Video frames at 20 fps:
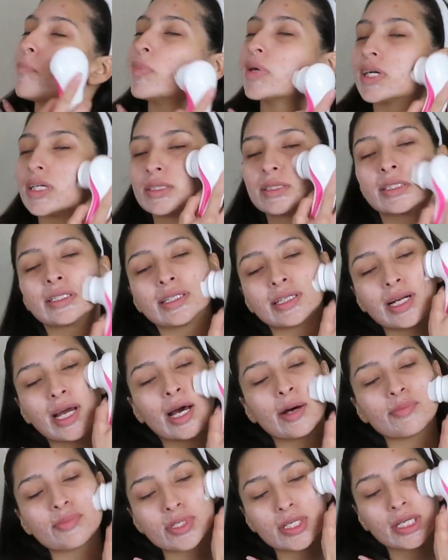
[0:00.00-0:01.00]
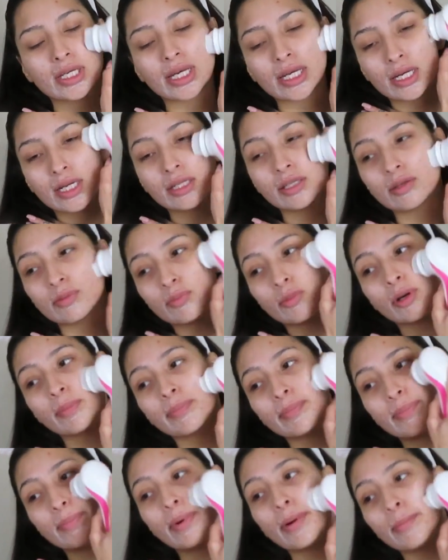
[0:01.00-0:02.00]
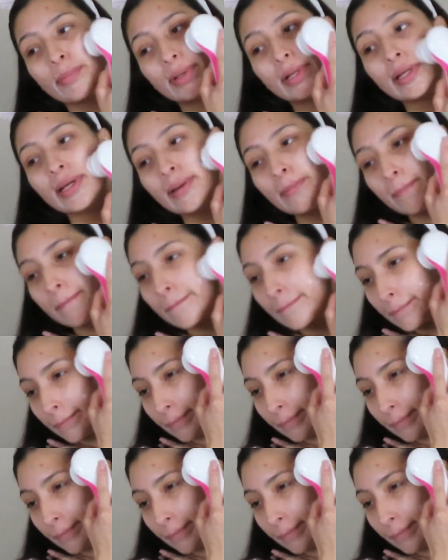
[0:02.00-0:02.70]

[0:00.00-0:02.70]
because then it helps it get a little more bubbly.